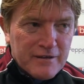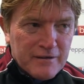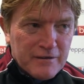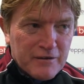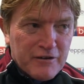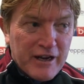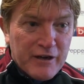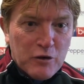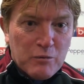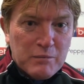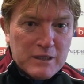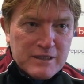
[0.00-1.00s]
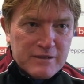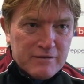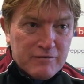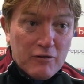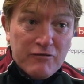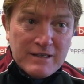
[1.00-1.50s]
you know, great numbers
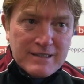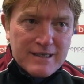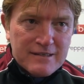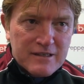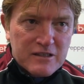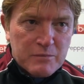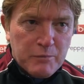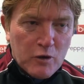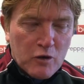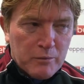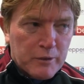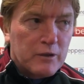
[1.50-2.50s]
and they've got fantastic support.